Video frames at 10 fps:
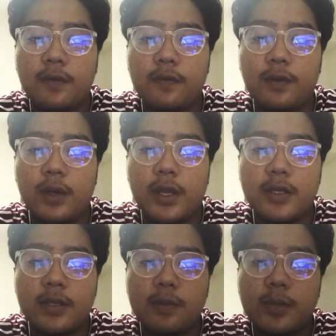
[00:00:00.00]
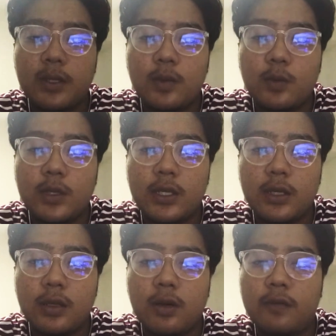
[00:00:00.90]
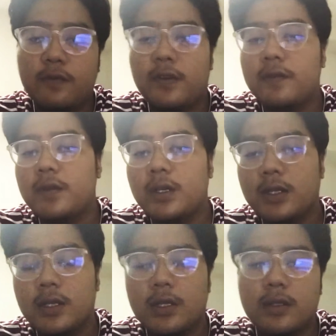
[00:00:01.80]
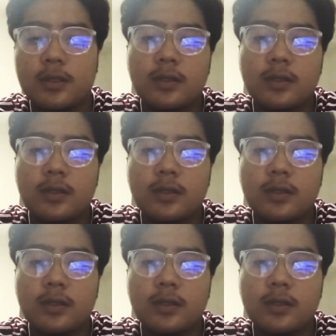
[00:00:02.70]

For an example, we need around 50 ringgit